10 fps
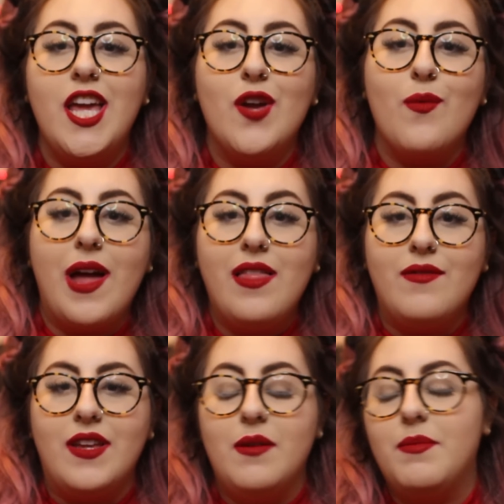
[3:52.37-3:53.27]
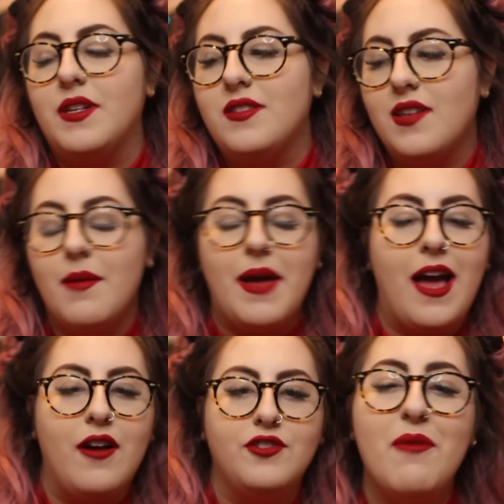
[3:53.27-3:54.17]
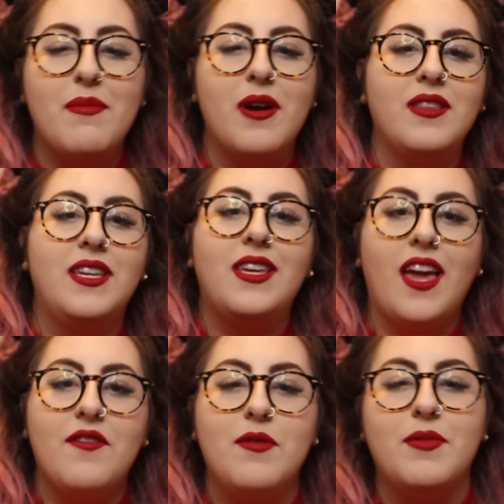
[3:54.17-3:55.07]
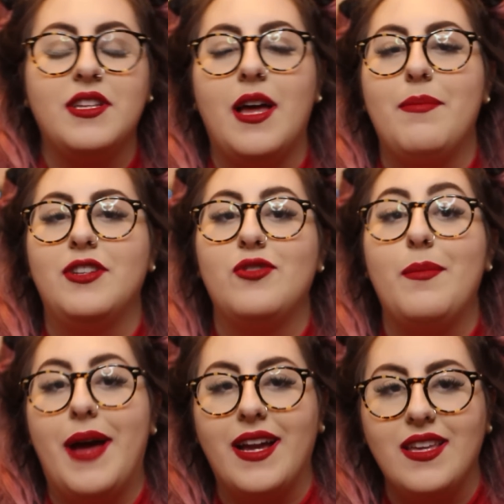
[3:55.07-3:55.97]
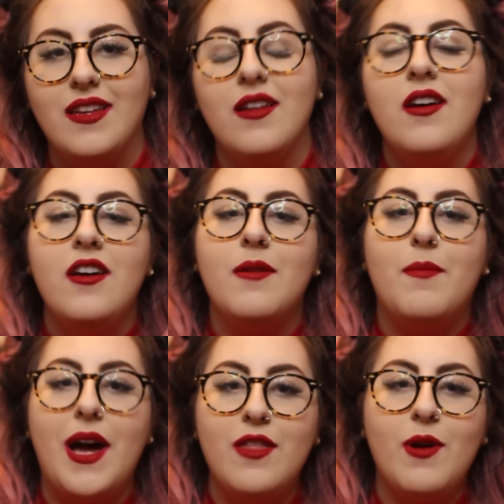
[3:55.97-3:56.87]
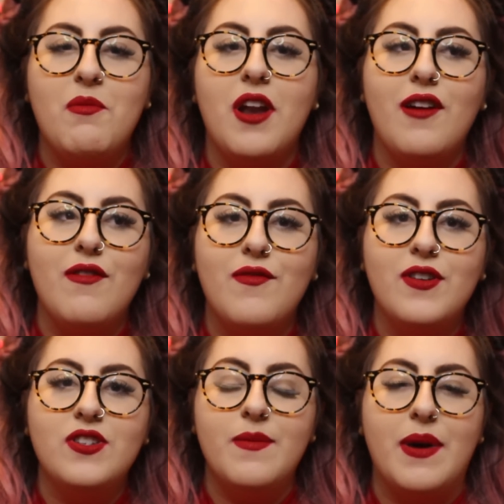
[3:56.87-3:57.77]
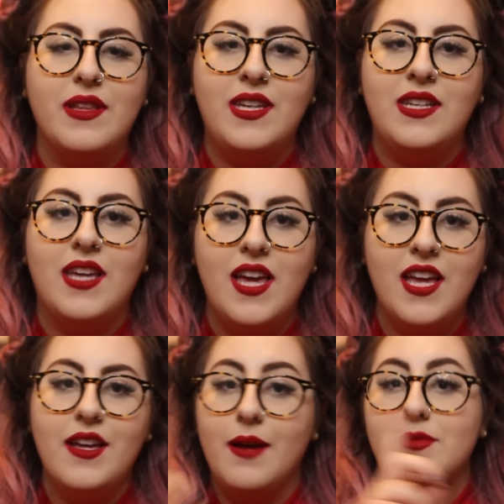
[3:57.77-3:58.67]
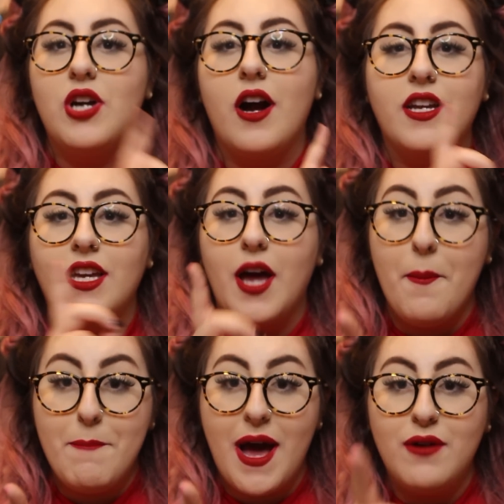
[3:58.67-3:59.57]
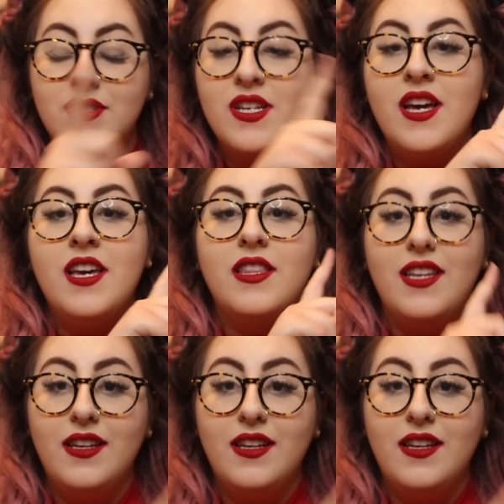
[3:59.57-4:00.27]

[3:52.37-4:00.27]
irrelevant, but somehow Marlene King will bring that bitch back in. By the way, when I refer to Marlene King, I'm talking about the